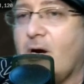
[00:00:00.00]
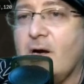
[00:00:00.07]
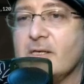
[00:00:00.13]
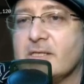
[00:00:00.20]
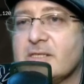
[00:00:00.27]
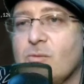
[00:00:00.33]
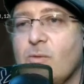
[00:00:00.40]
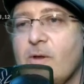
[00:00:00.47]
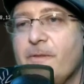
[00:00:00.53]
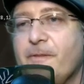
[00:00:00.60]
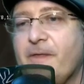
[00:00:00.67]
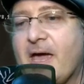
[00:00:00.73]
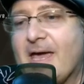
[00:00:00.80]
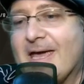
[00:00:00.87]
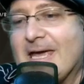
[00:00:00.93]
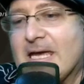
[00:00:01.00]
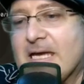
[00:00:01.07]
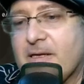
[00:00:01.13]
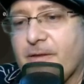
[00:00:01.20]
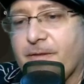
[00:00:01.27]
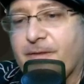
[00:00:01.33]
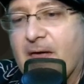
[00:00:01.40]
All right, so with that
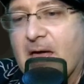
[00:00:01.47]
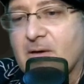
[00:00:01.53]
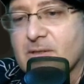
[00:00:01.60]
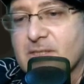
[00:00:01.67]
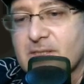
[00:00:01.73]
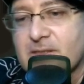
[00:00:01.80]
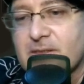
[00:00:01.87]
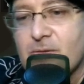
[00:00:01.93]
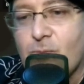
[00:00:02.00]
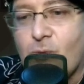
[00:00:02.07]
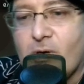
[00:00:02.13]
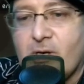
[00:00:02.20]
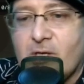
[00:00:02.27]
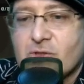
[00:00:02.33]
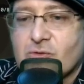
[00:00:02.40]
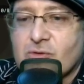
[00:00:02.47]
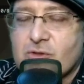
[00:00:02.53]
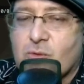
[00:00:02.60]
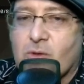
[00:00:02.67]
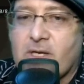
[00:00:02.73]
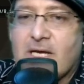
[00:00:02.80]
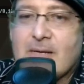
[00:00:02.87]

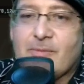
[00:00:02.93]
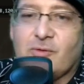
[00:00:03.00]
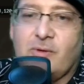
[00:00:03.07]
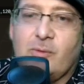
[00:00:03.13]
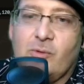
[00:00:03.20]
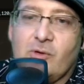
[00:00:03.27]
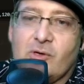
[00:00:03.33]
8,120 M3,